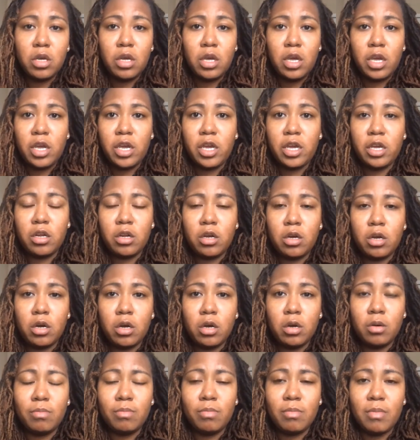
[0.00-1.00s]
and
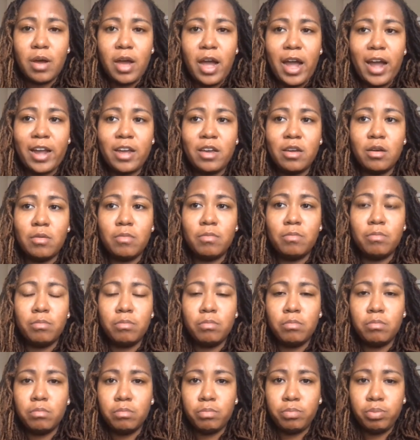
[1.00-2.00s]
I am
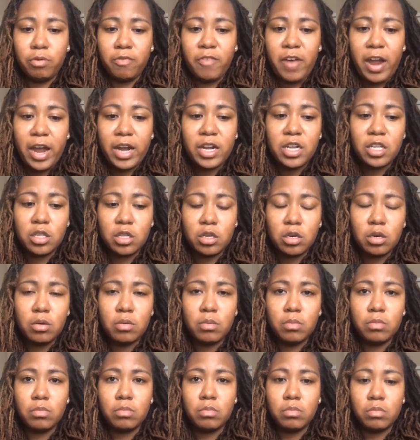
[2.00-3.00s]
providing
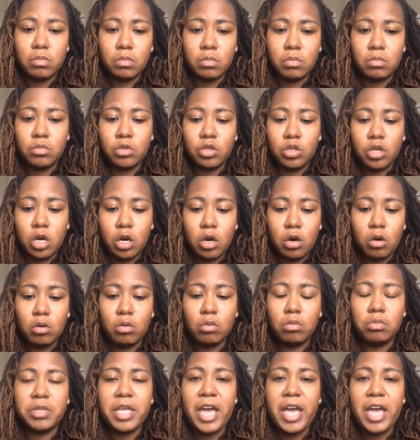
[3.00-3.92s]
them, the